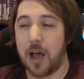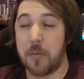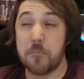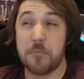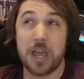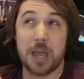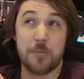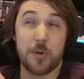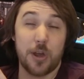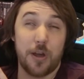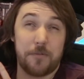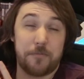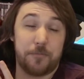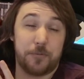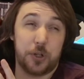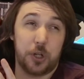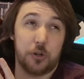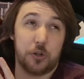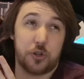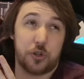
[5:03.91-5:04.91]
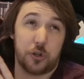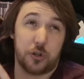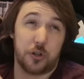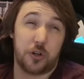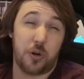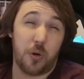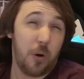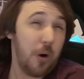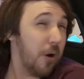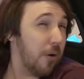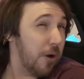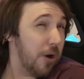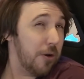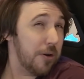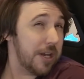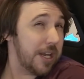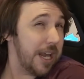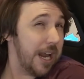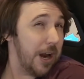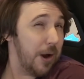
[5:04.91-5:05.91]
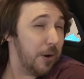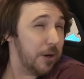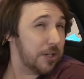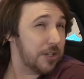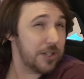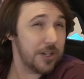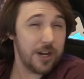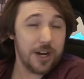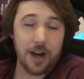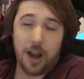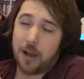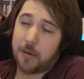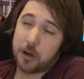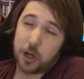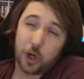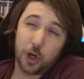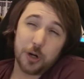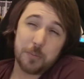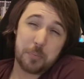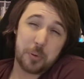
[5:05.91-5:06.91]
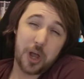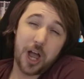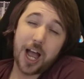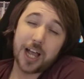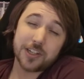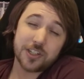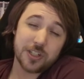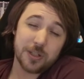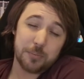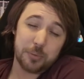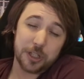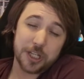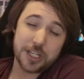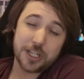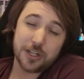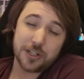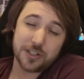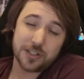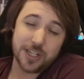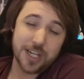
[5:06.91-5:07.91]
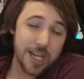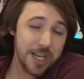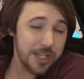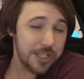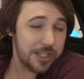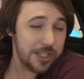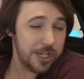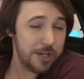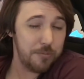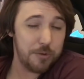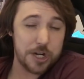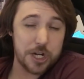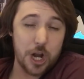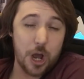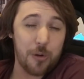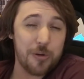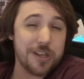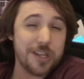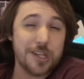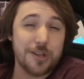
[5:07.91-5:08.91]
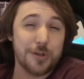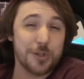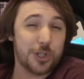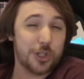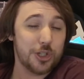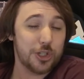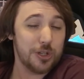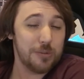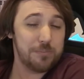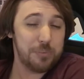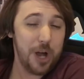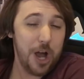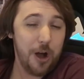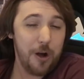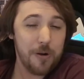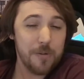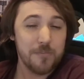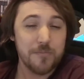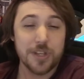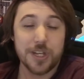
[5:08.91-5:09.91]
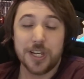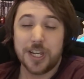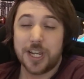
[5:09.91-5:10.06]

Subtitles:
Maybe a future Goro character could possibly use this. See, we know he uses a bow.